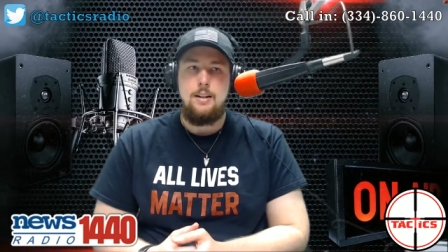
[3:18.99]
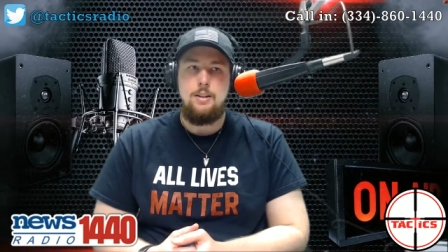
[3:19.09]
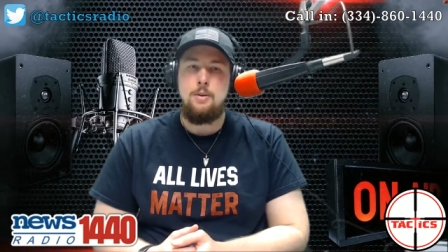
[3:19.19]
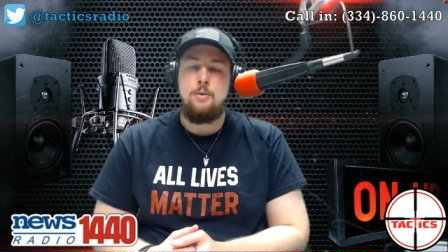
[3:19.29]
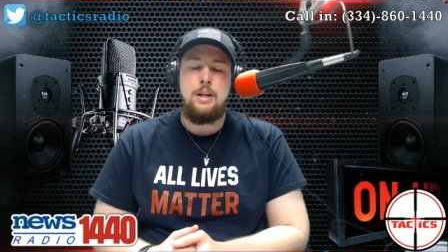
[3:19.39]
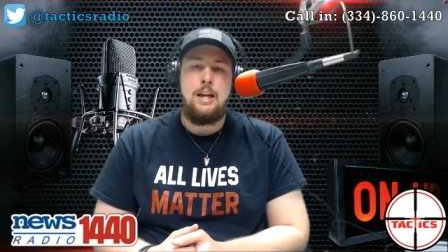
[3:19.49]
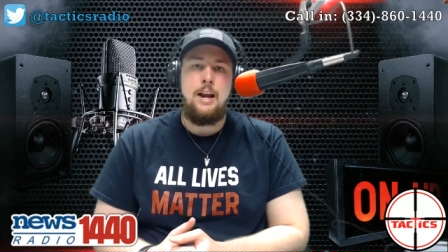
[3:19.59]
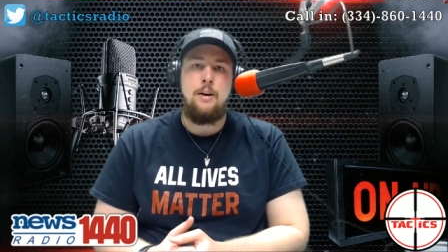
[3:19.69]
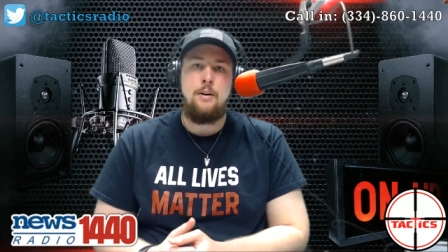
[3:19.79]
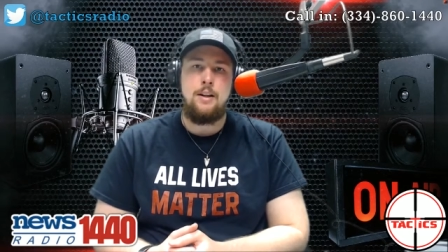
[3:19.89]
you don't
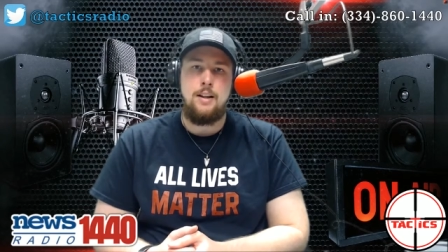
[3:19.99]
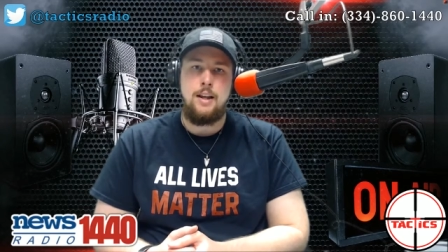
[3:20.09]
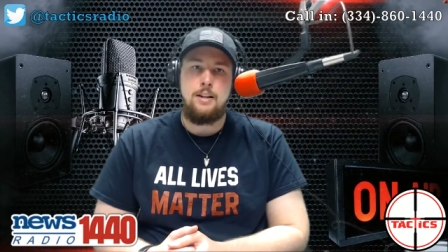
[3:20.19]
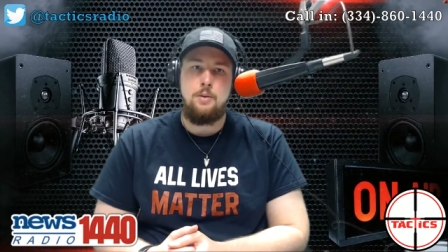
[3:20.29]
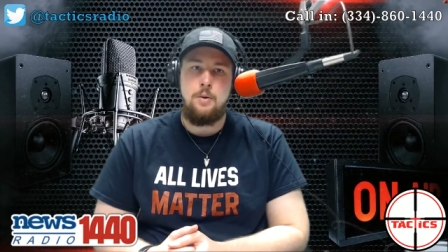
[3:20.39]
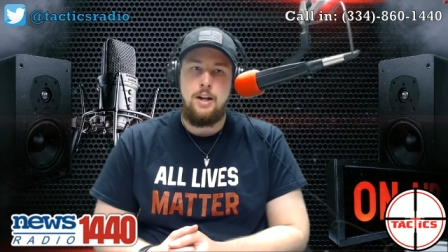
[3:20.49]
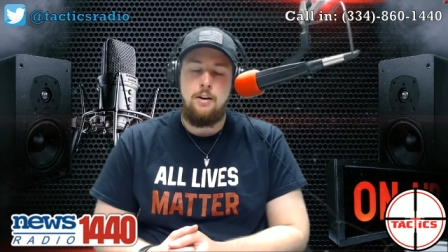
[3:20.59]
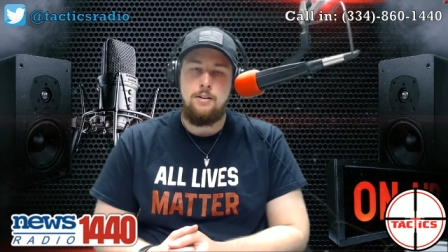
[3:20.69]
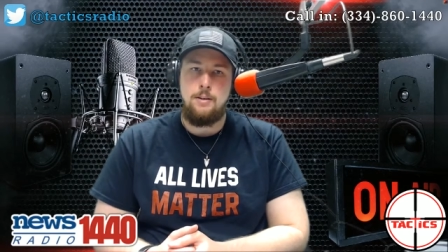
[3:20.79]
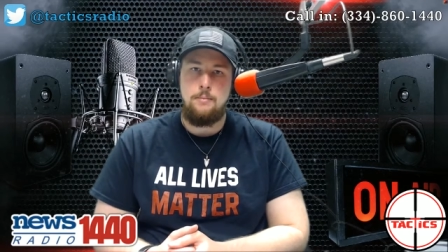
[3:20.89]
inherit it like you
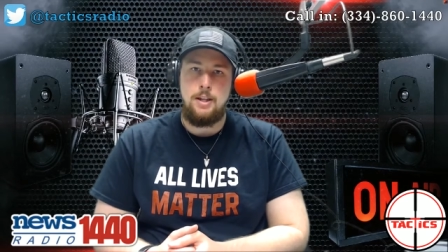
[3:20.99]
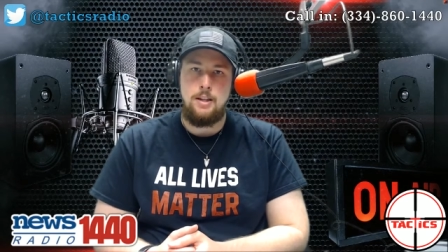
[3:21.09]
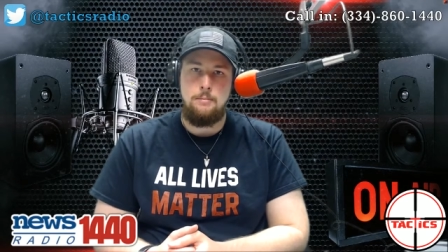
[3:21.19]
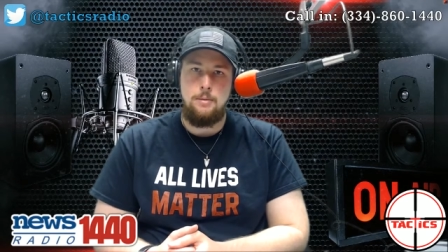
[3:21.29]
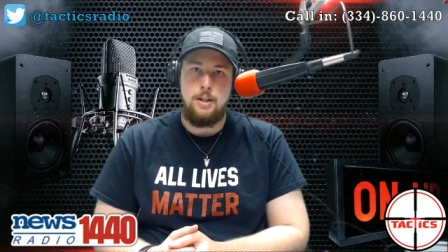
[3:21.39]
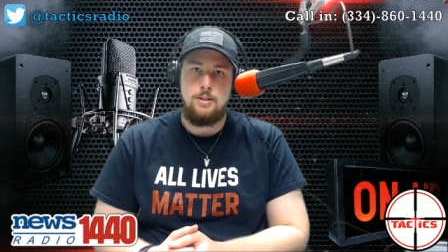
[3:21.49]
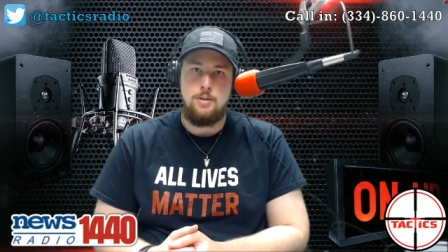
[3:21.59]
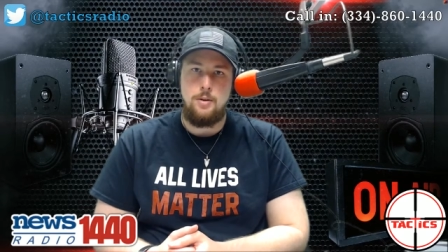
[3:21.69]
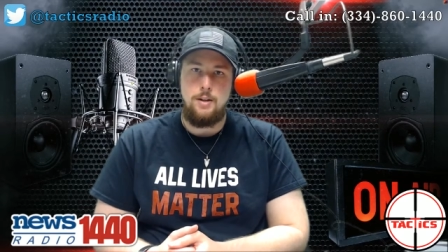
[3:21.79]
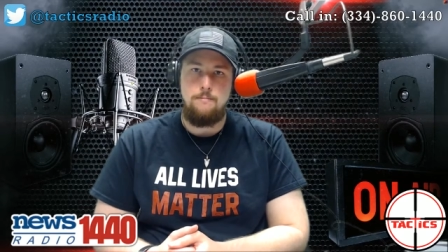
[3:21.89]
inherit something in the
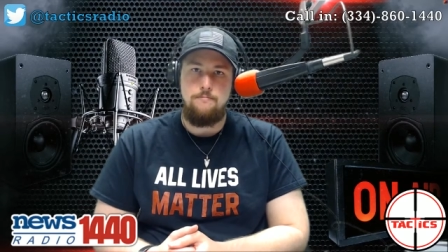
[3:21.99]
bloodstream.